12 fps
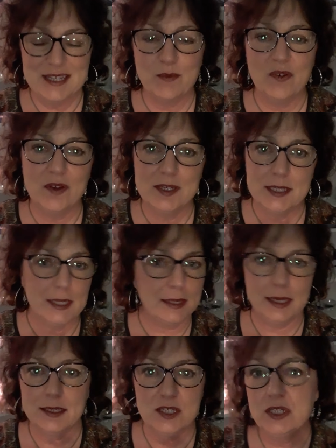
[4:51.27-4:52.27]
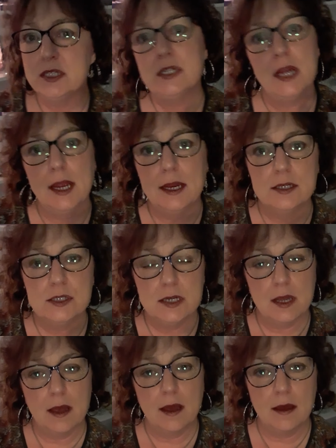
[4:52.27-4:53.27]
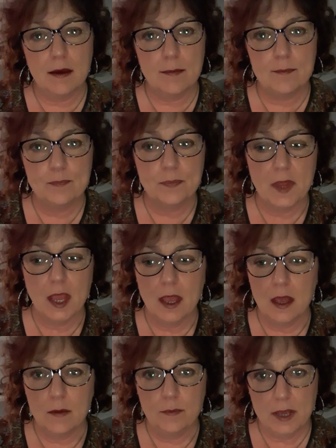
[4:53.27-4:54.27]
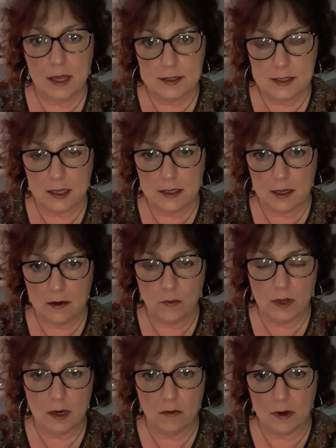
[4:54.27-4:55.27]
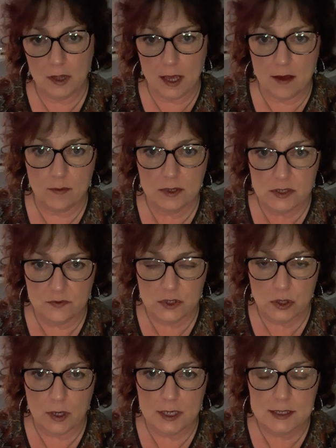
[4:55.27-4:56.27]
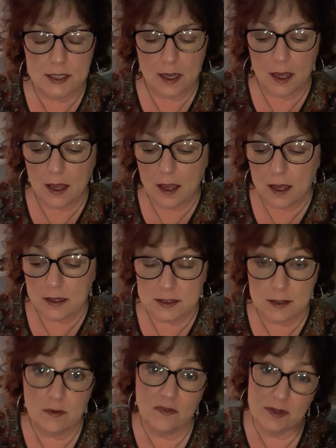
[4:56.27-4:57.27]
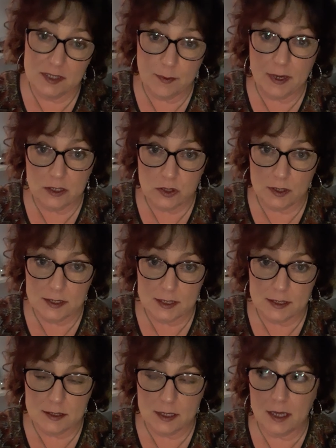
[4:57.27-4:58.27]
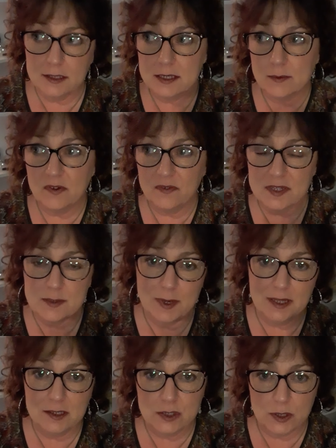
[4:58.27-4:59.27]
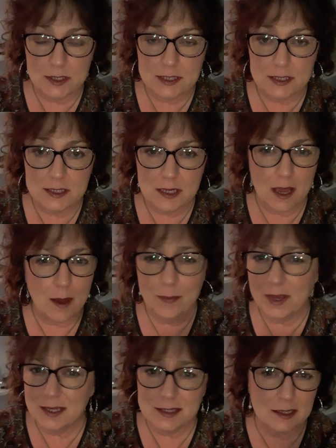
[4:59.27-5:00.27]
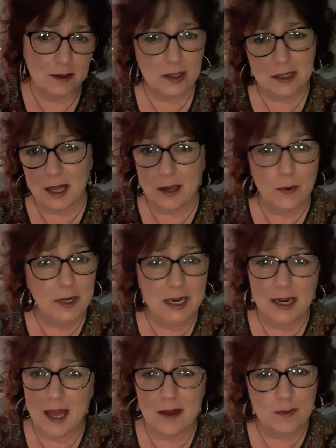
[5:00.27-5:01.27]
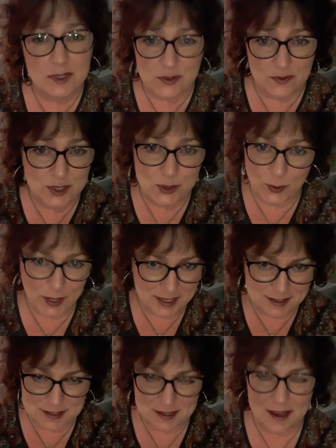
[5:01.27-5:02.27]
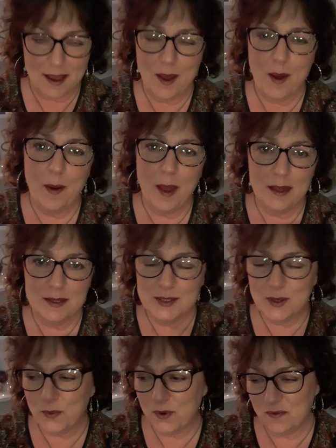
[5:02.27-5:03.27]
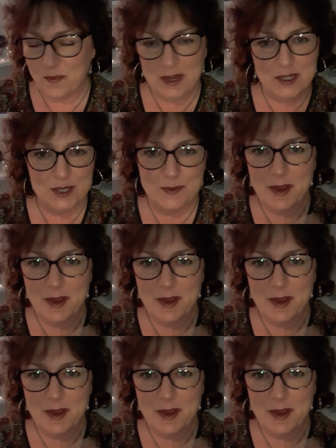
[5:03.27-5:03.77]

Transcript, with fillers: Some of us, things just changed um, because they did, not we didn't really have much of a choice. And some of us made choices. And some of us made the choices because it looked like we didn't have much of a choice. And so we've been just